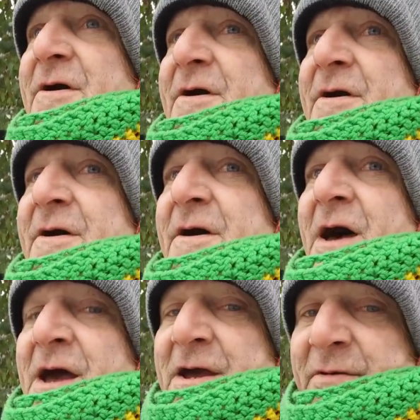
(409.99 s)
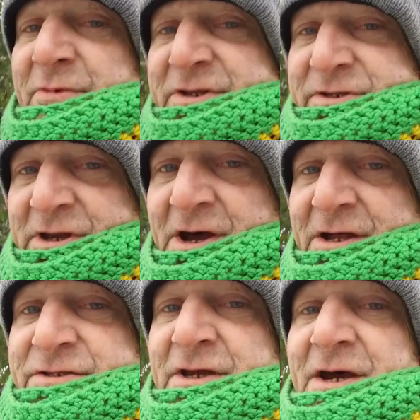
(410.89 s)
I am in
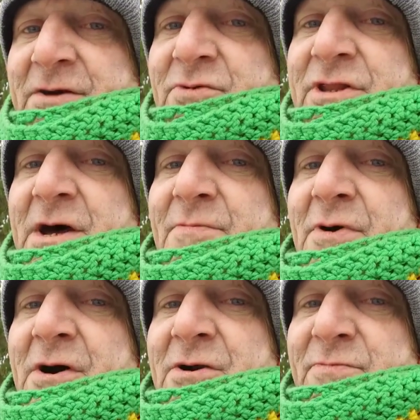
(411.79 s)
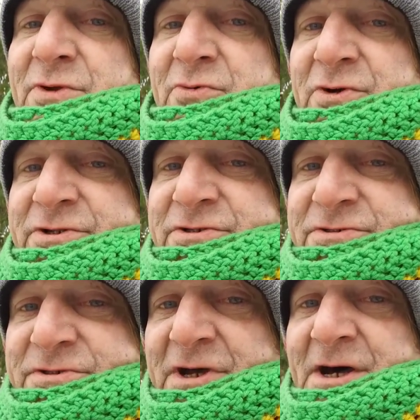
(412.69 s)
contact with that part of me, which
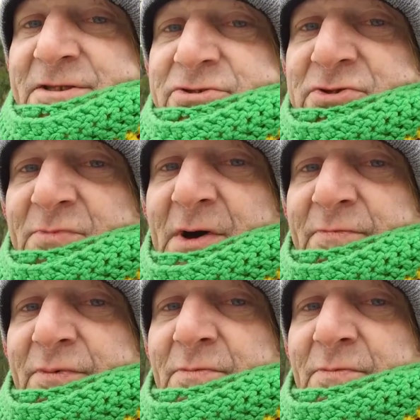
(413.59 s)
is God through my